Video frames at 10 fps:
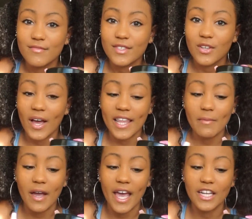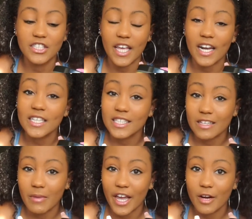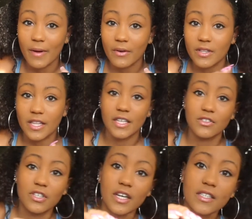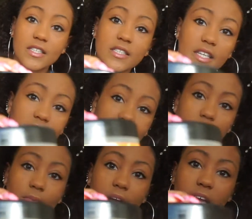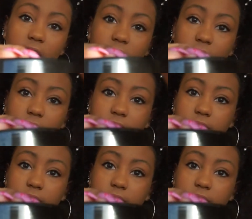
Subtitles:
So I lay my edges and I slick my hair back with this. You guys can see that brand.